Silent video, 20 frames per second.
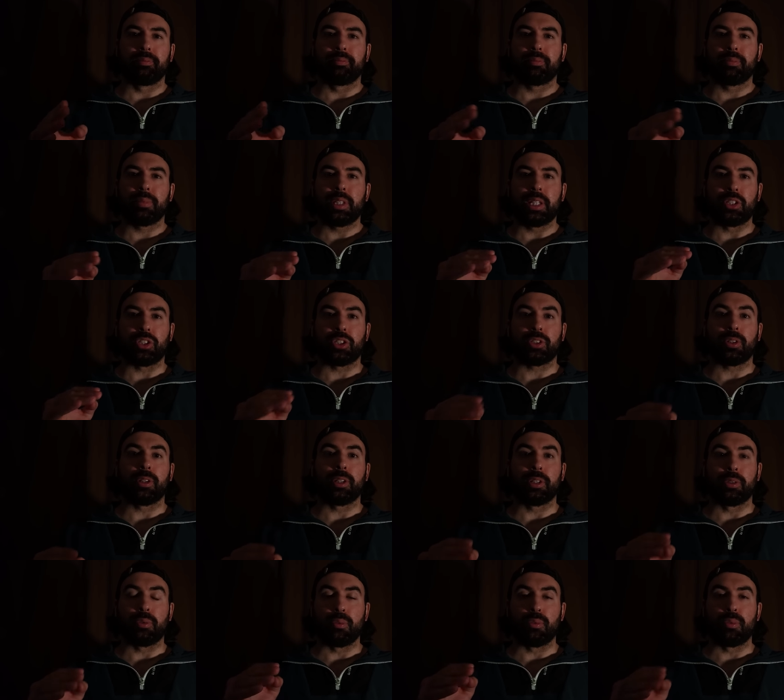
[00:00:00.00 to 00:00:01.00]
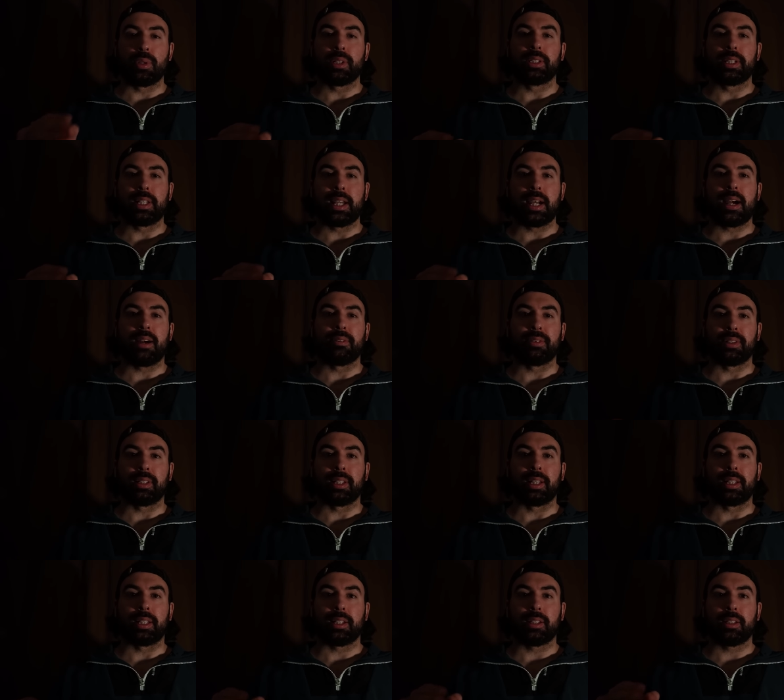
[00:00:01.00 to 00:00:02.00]
he started really having
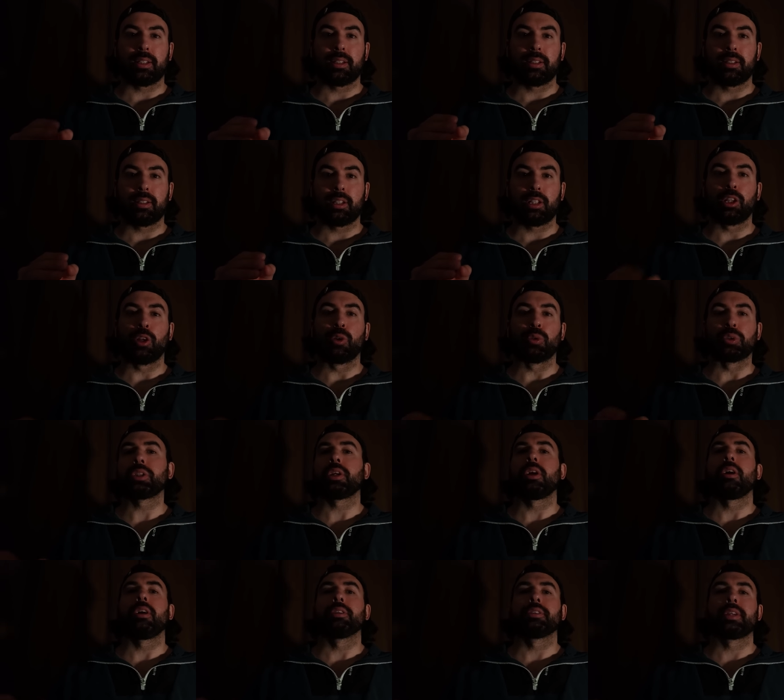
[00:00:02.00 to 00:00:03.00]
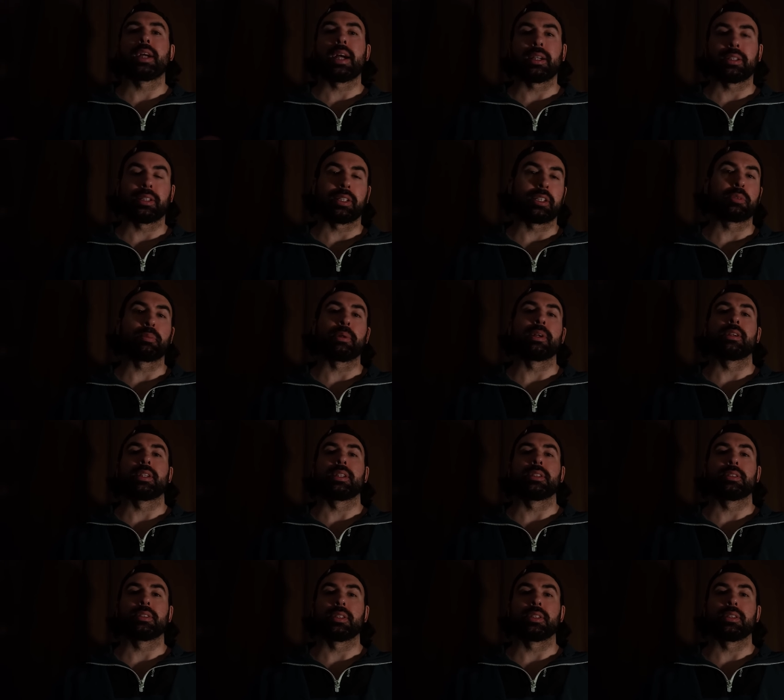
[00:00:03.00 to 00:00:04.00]
like close contact
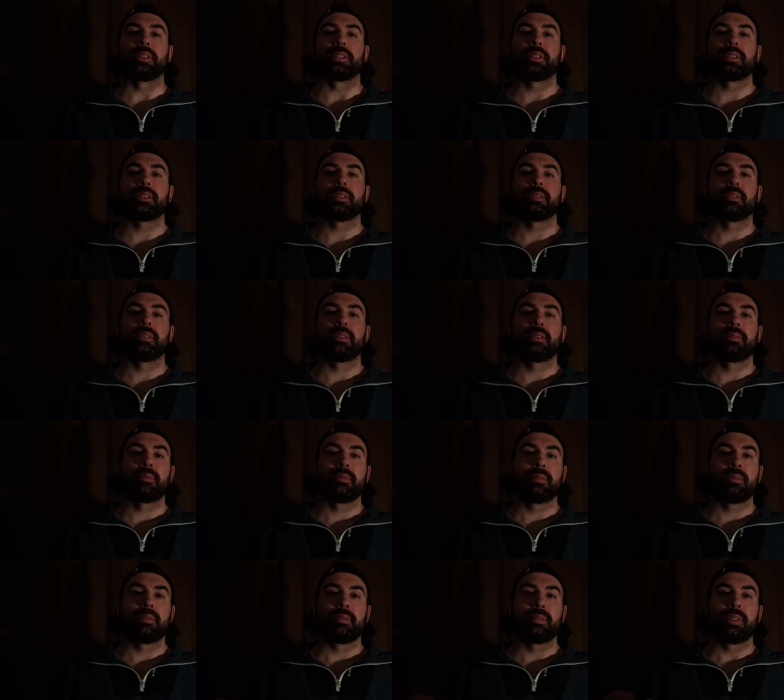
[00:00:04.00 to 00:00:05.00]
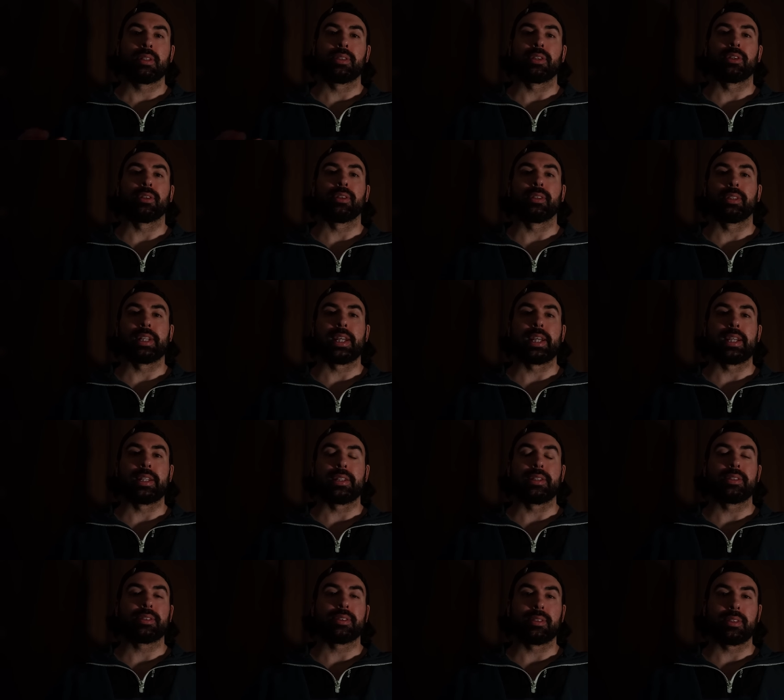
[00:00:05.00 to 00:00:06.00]
experiences in the early
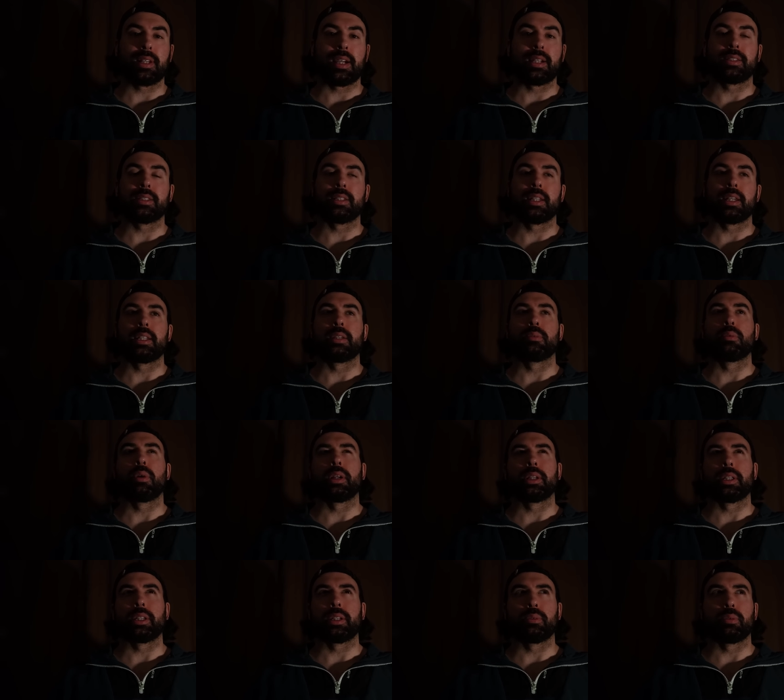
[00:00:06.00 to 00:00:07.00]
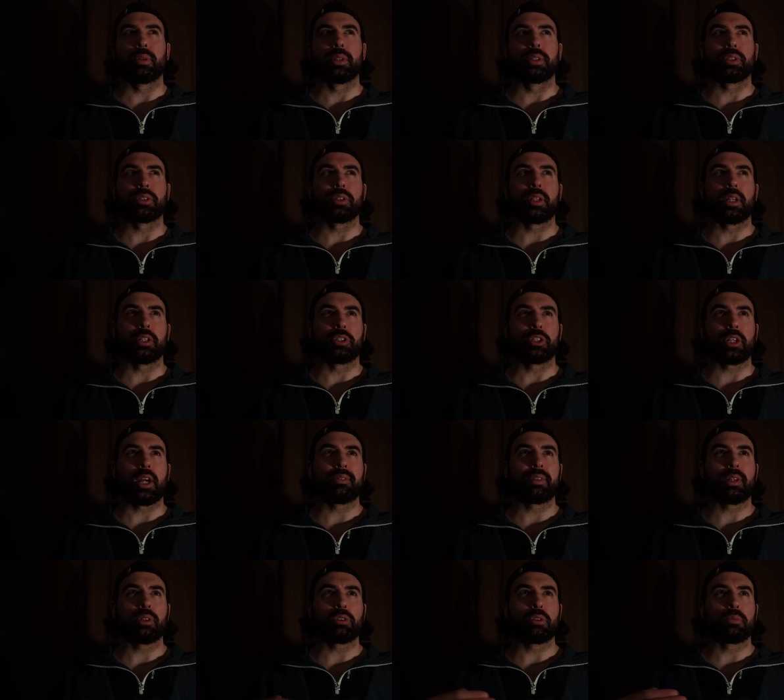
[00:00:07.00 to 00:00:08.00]
80s. In 1981, he was uh,
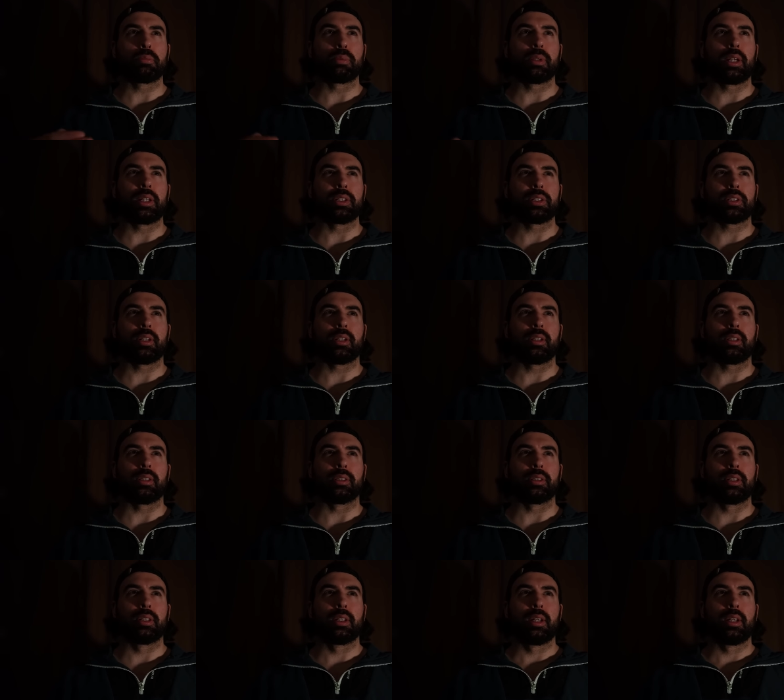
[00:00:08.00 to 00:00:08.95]
driving up to a place called